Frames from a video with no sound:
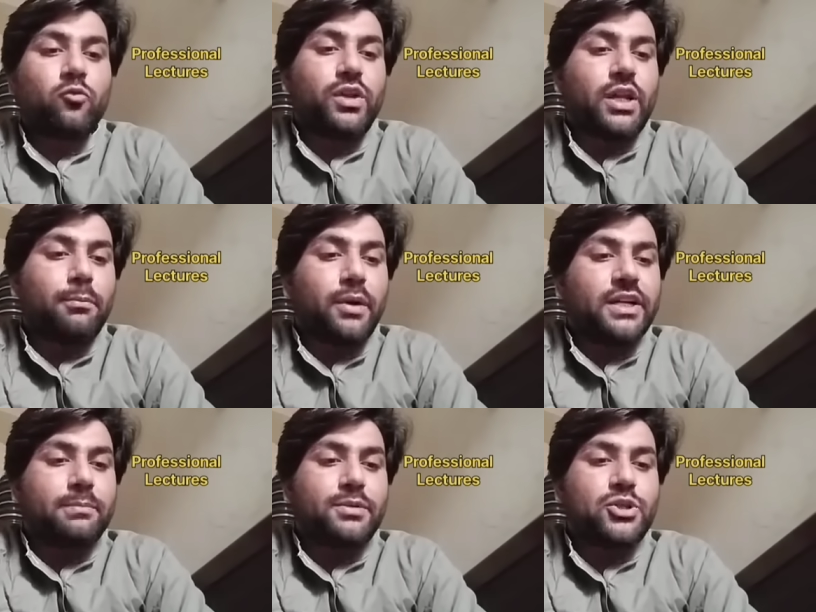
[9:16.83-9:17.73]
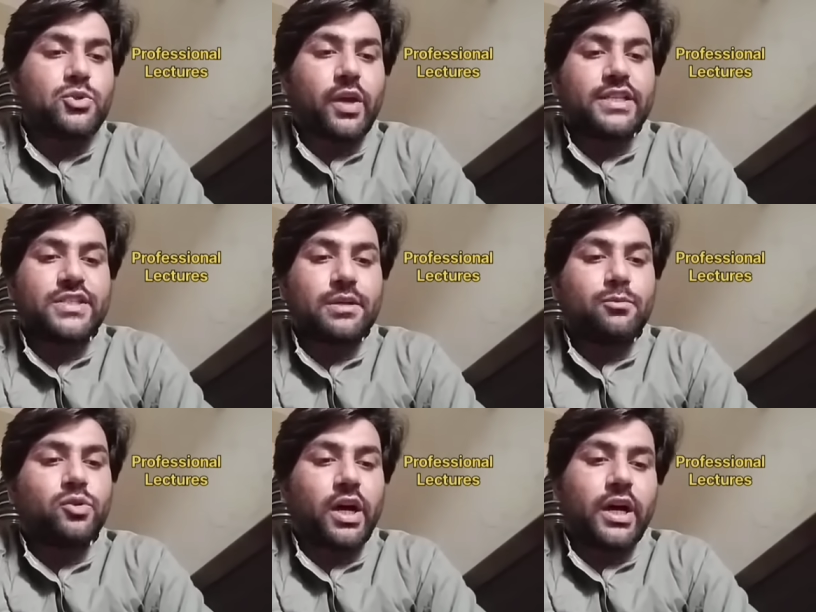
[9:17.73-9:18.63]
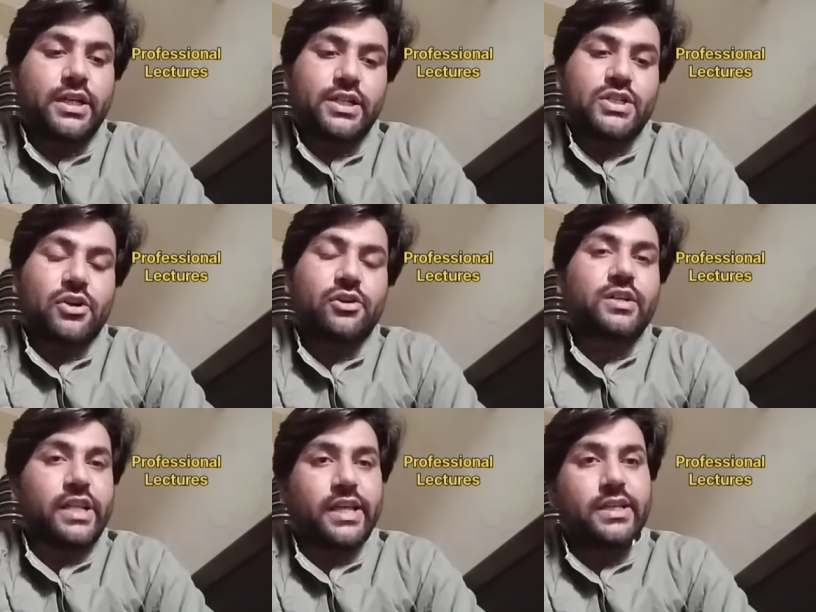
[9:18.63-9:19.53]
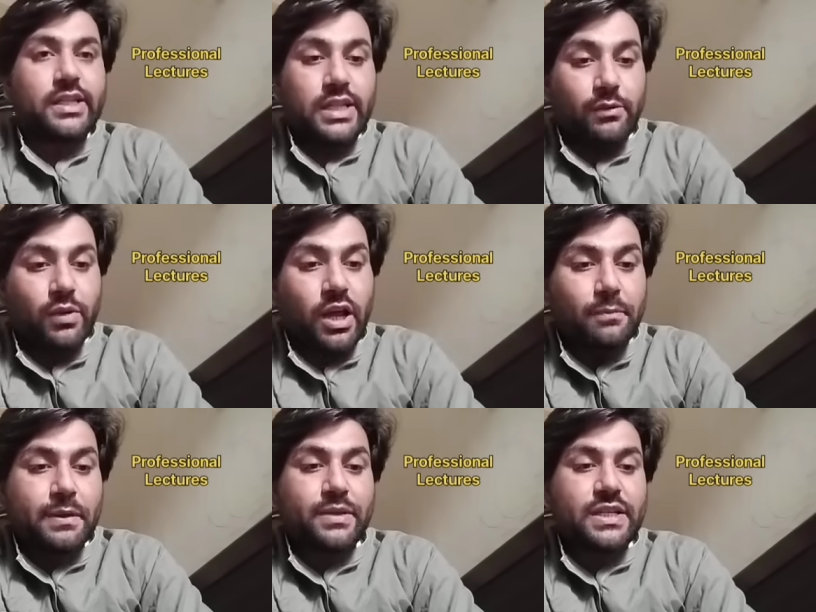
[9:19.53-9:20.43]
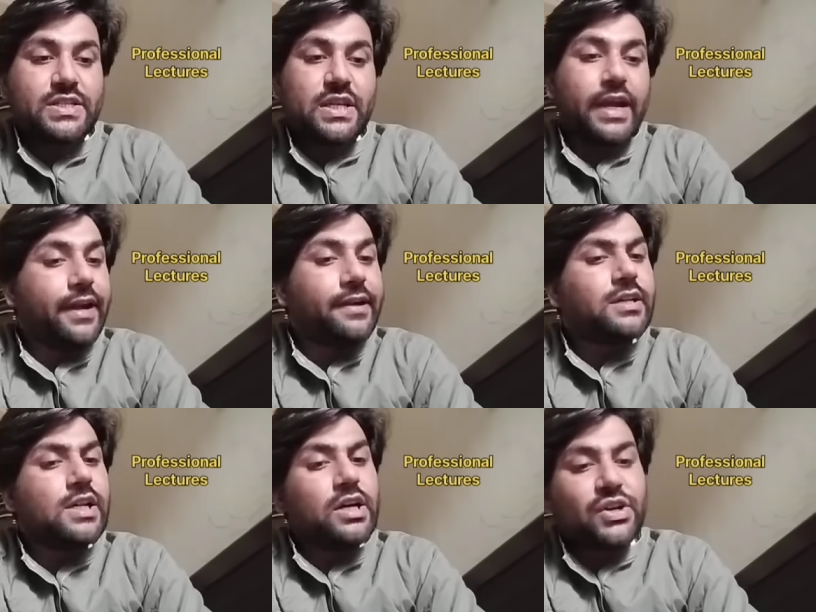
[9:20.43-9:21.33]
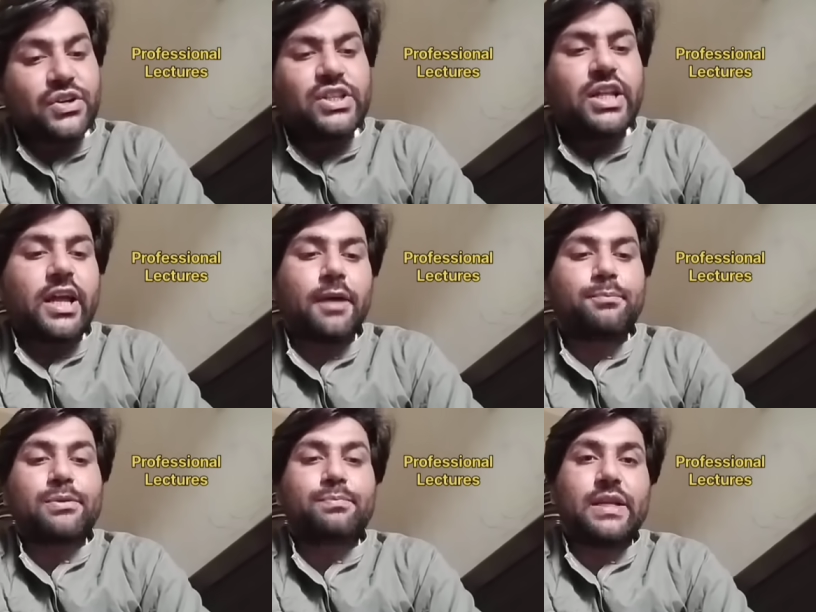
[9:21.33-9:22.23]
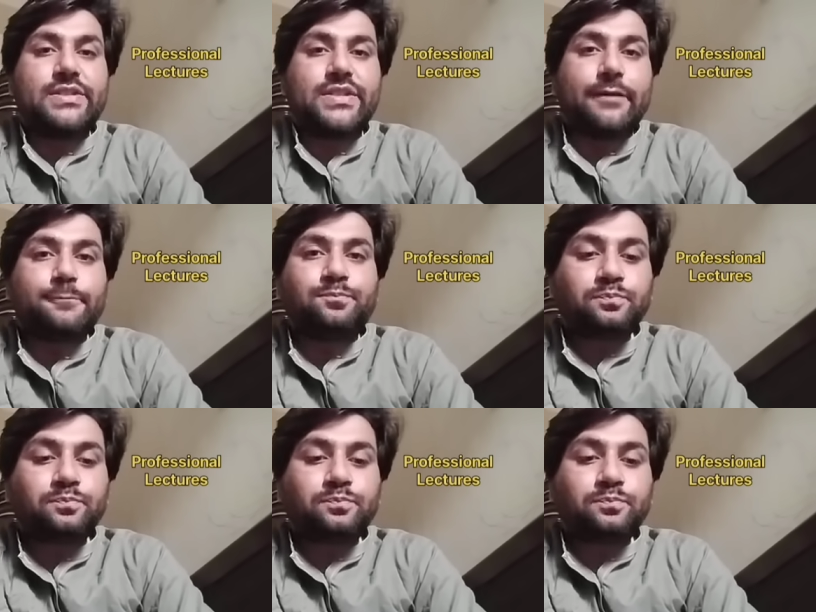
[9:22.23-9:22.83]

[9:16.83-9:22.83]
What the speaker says: when a part of tissue is removed or destroyed, like liver hyperplasia and renal hyperplasia.